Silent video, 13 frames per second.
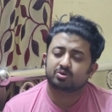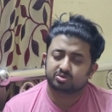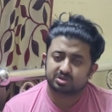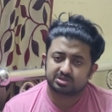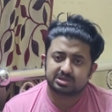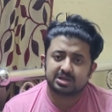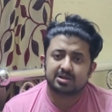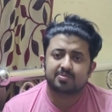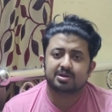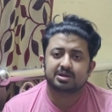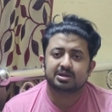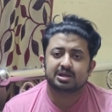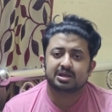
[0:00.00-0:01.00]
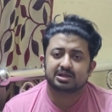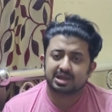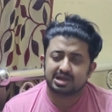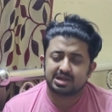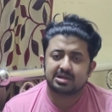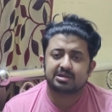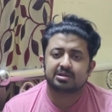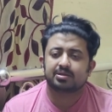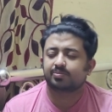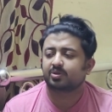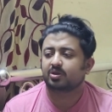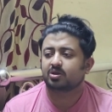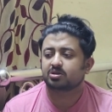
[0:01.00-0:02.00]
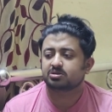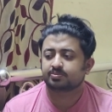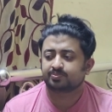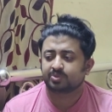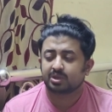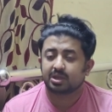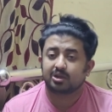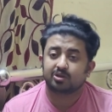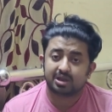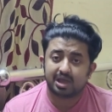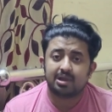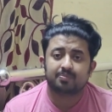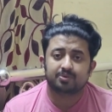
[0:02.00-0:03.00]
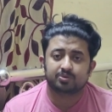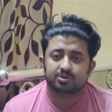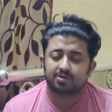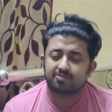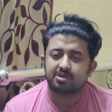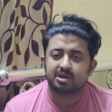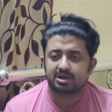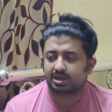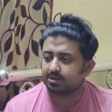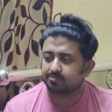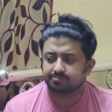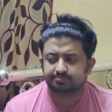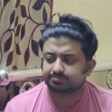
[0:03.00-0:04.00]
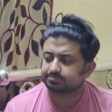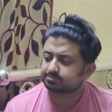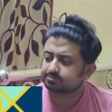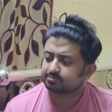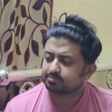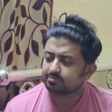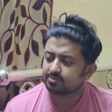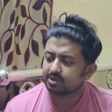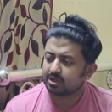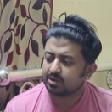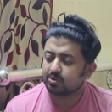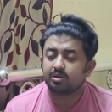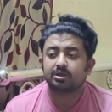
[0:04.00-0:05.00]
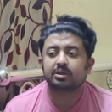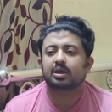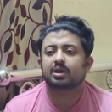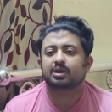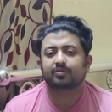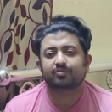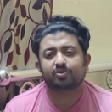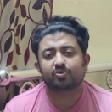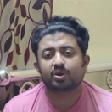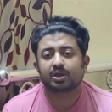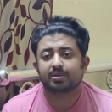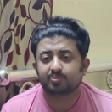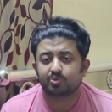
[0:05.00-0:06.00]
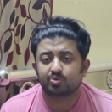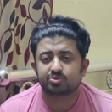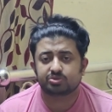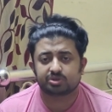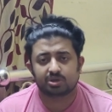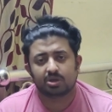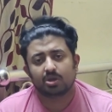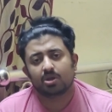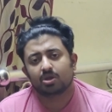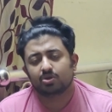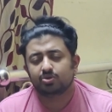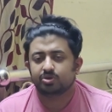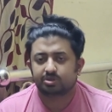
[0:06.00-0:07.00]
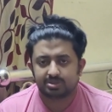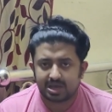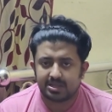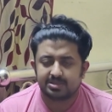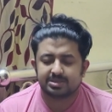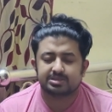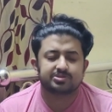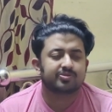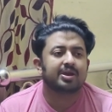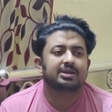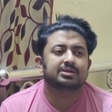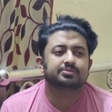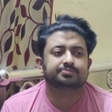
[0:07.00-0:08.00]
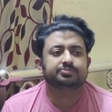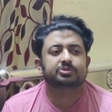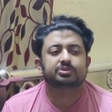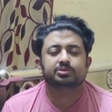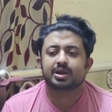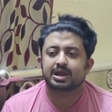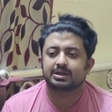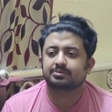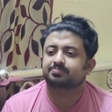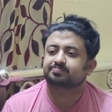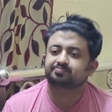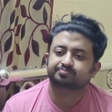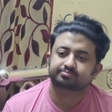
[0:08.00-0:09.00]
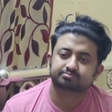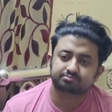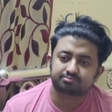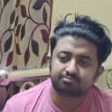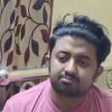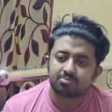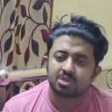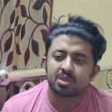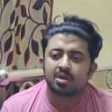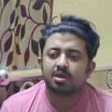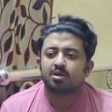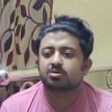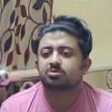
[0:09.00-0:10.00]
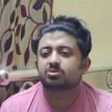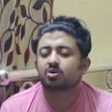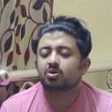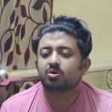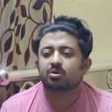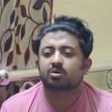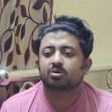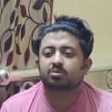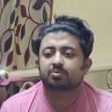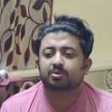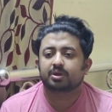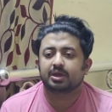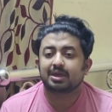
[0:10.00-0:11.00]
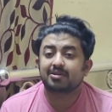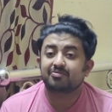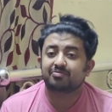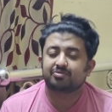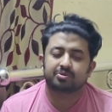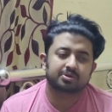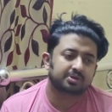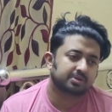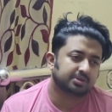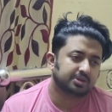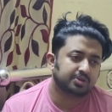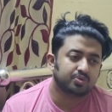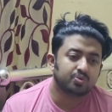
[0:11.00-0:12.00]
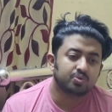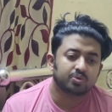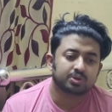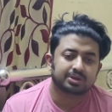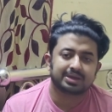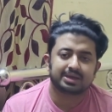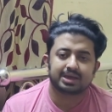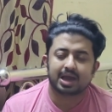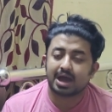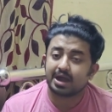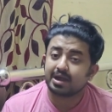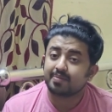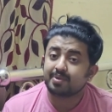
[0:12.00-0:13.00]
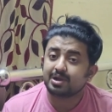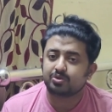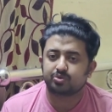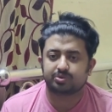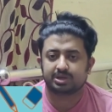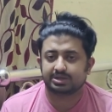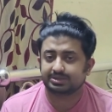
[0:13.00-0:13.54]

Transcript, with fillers: go to the study material, get it, because it will help you definitely. It will give you a boost to your chances, right? Right. So if you unable to